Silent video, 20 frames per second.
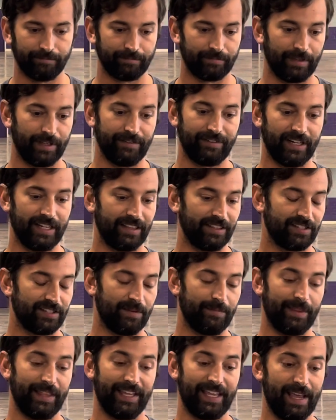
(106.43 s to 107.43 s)
even in
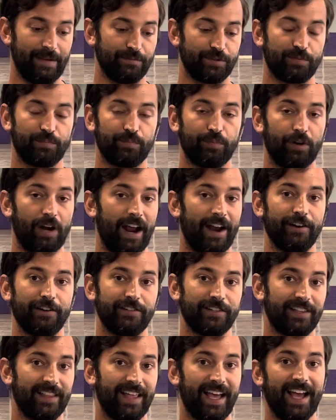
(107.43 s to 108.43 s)
some of the games prior
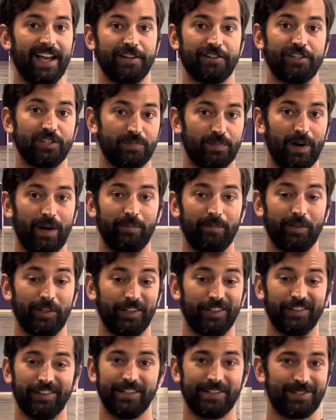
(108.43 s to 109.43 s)
to that, she's probably
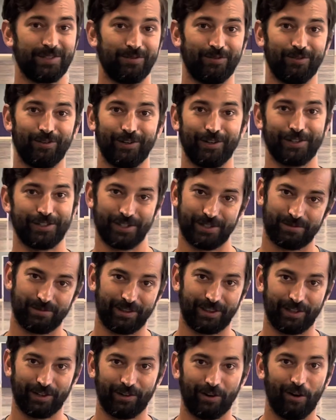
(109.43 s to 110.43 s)
earned this award just
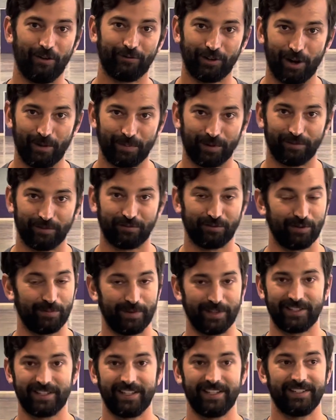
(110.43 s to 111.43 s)
with her overall
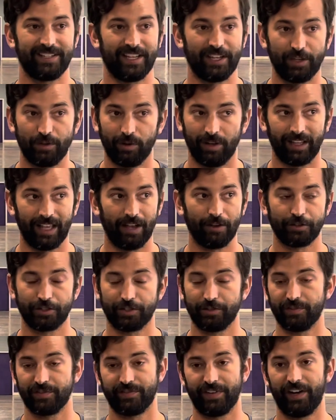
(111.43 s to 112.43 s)
performances. At ULL,
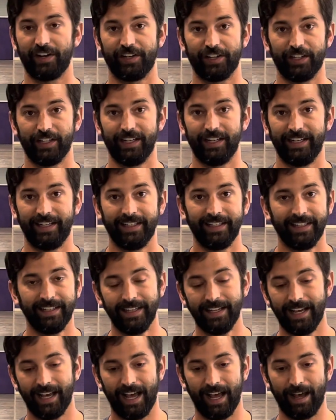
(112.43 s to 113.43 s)
she was very good,
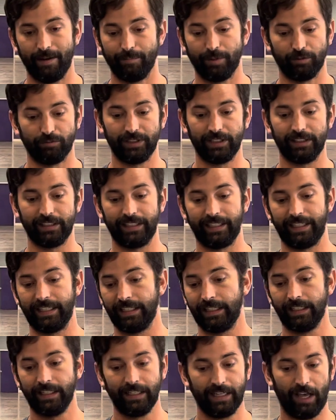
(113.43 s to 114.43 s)
but
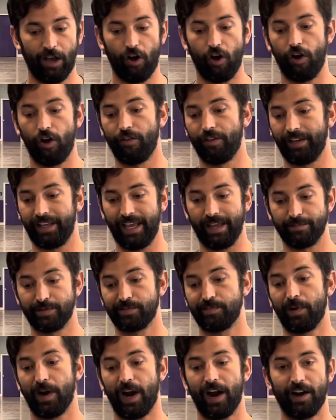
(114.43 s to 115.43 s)
really all the
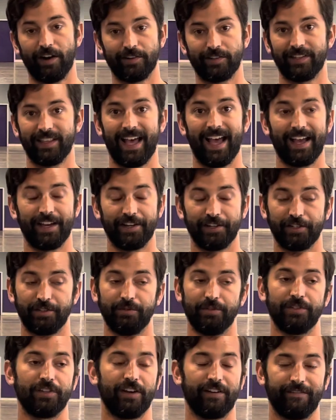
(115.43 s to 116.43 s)
games prior to that, she
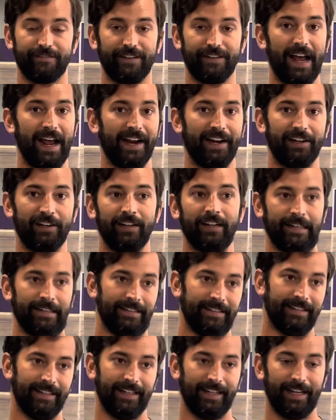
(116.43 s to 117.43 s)
was on fire,
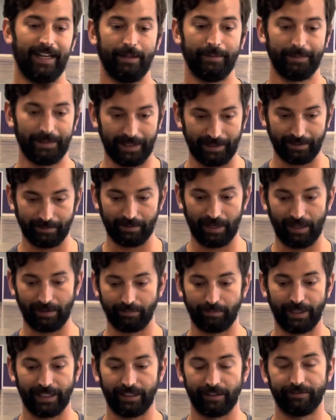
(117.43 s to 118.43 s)

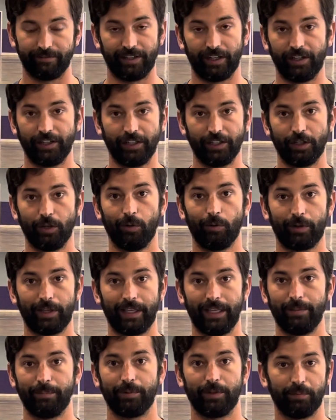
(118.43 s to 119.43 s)
and being a very good
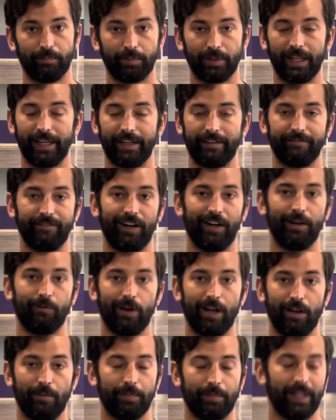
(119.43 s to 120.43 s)
goalkeeper and playing very
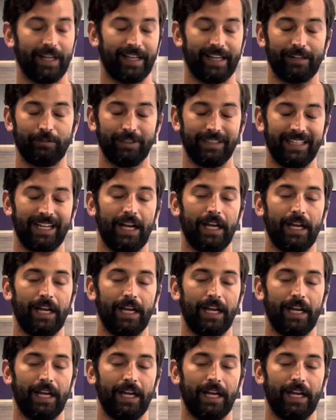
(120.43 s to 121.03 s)
well, playing at a really